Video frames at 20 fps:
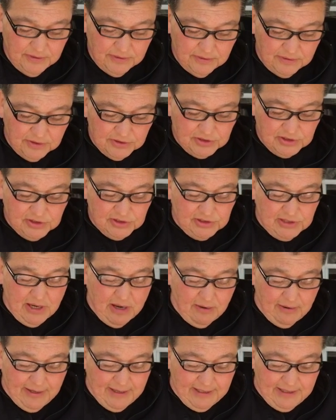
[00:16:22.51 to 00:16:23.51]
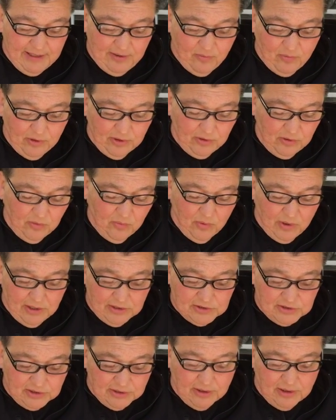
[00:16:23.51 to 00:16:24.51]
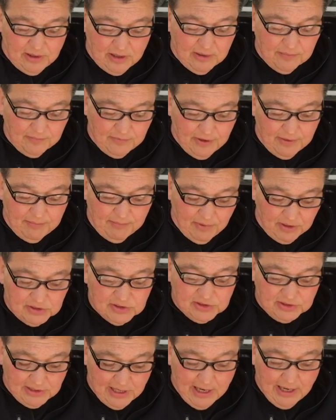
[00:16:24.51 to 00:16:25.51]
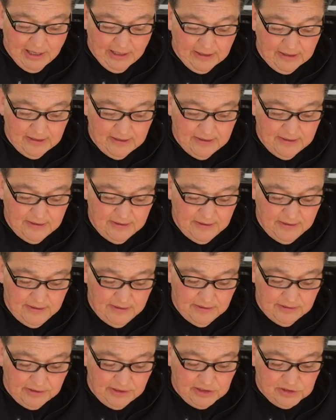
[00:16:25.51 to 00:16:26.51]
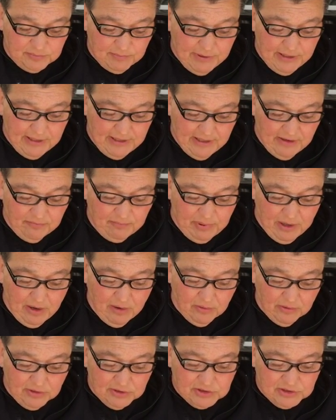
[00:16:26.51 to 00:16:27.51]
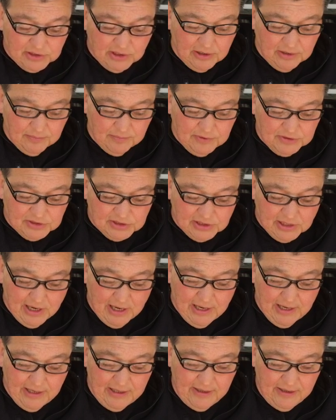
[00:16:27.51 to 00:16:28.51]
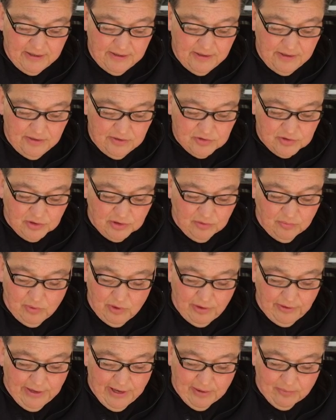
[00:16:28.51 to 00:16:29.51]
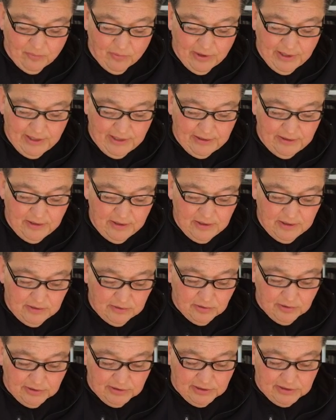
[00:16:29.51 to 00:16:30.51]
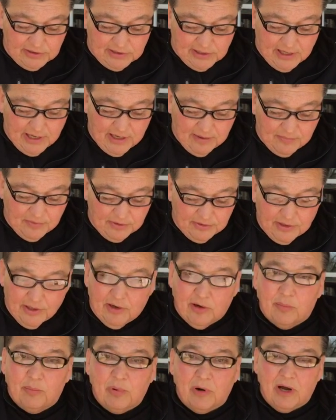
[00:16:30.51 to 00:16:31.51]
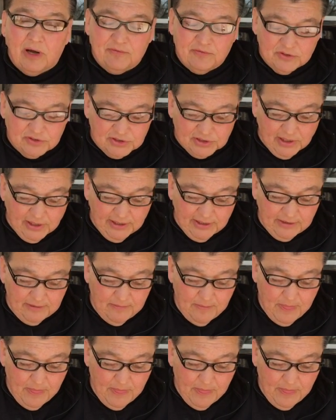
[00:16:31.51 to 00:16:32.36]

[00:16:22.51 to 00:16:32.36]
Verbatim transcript: This is how anyone who wants to harm them must die. These men have power to shut up the sky so that it will not rain during the time that they are prophesying,